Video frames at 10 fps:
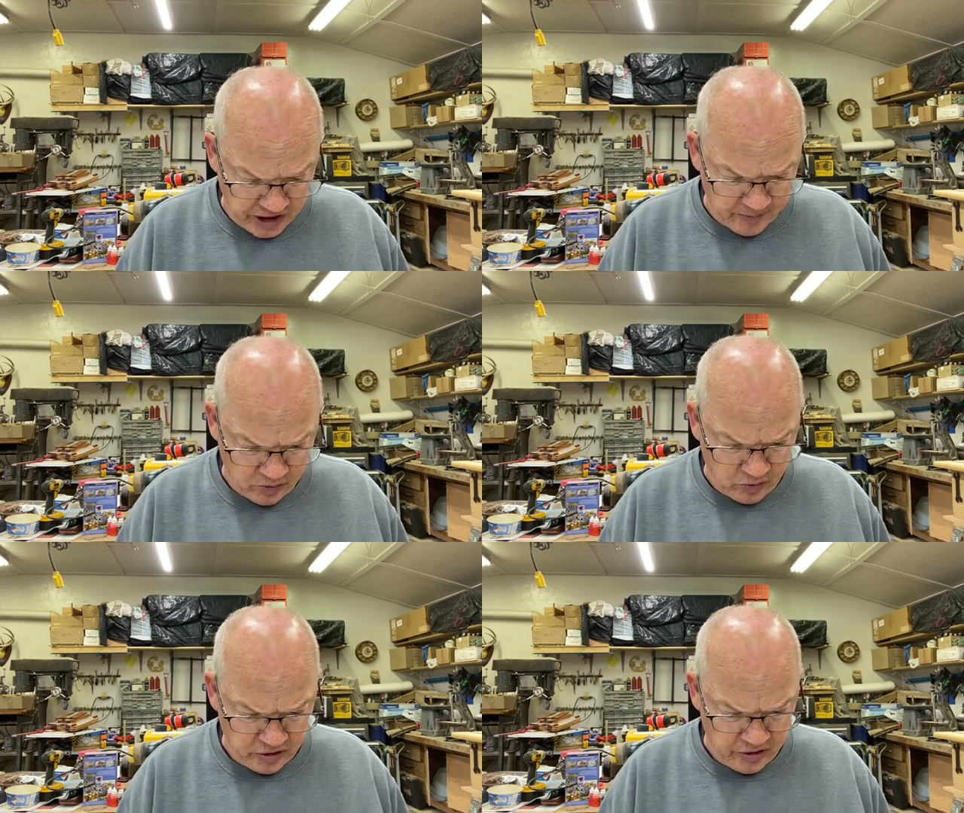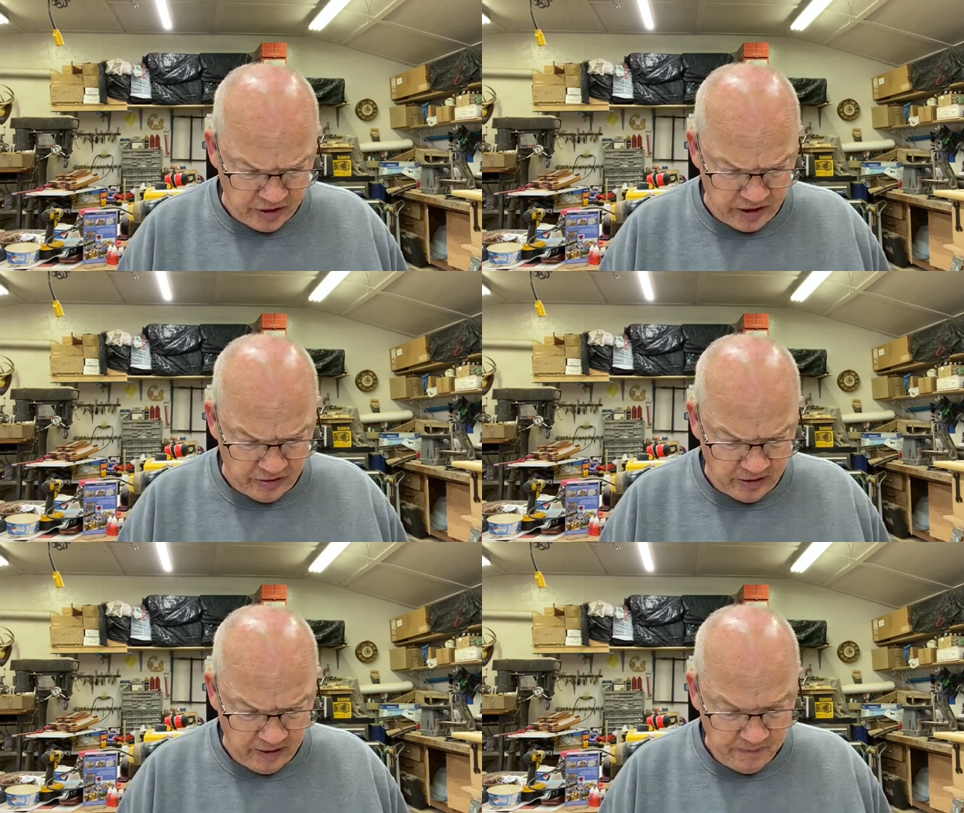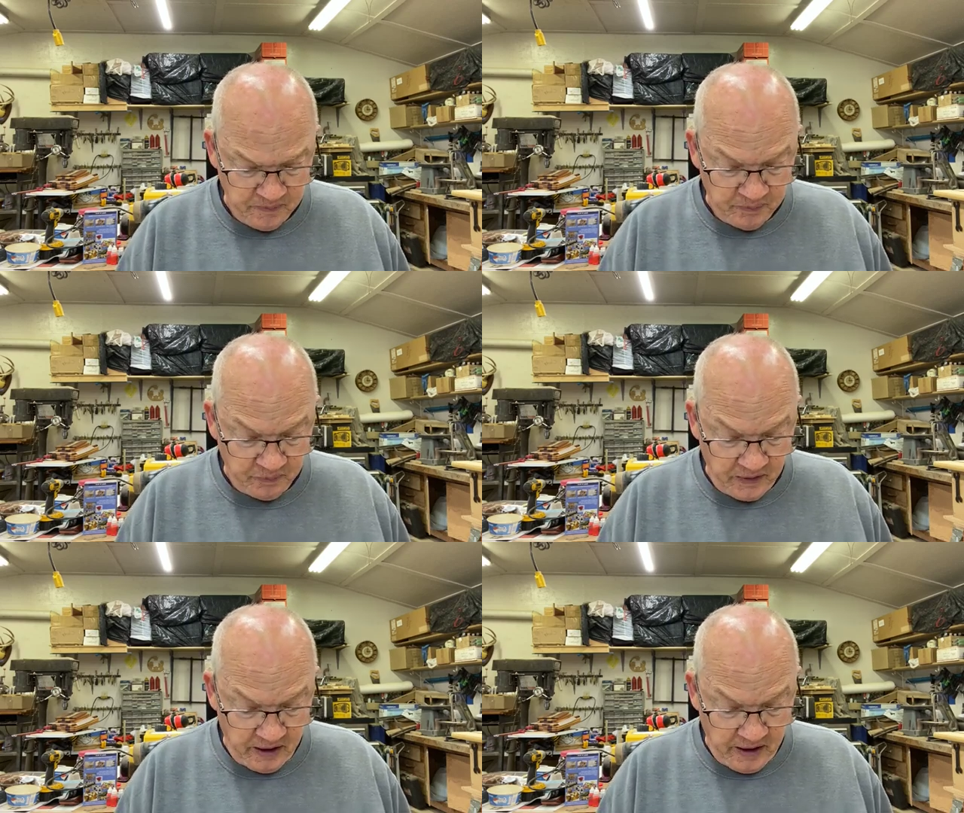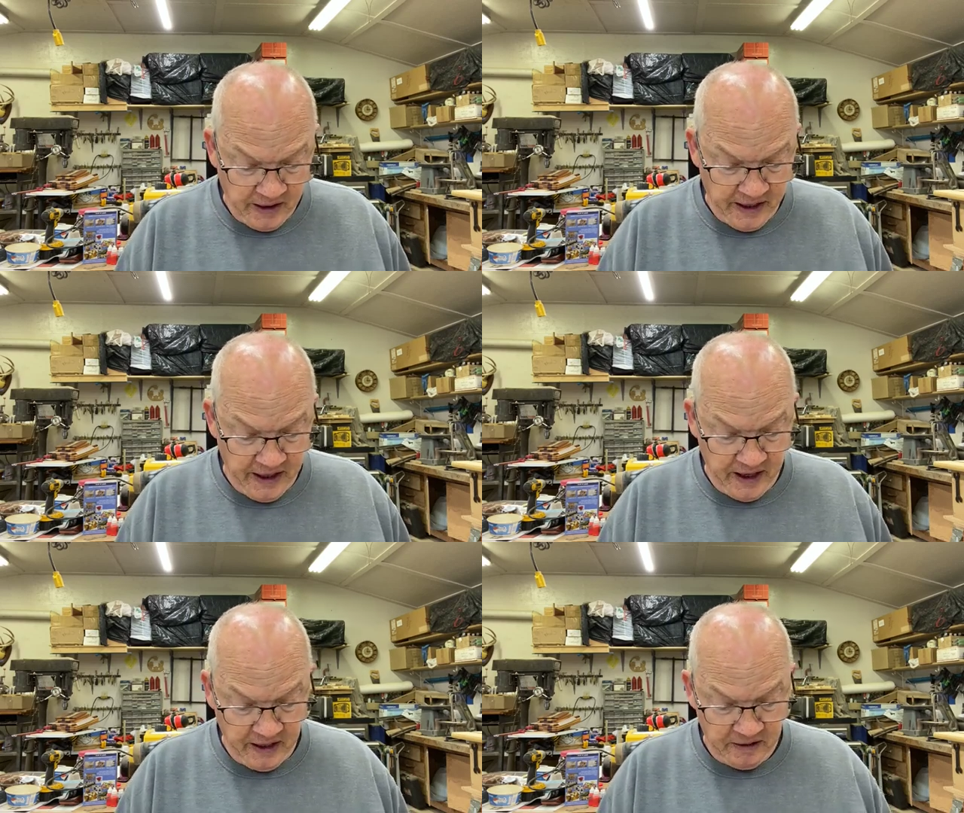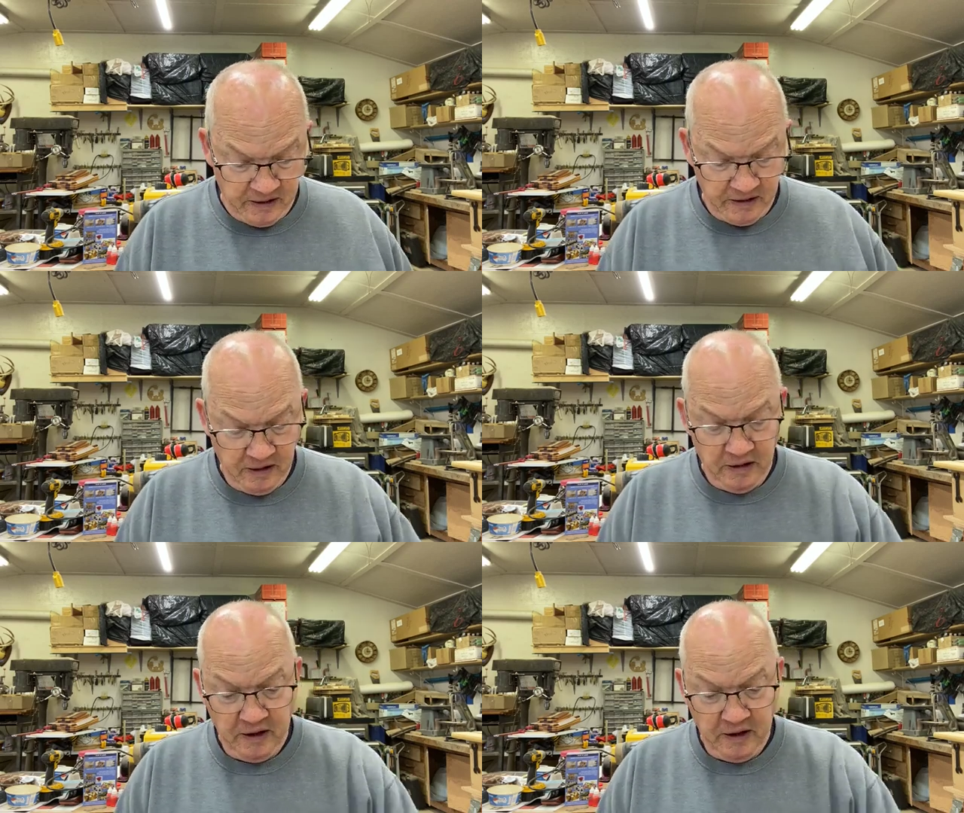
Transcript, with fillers: Samuel, one or the other. And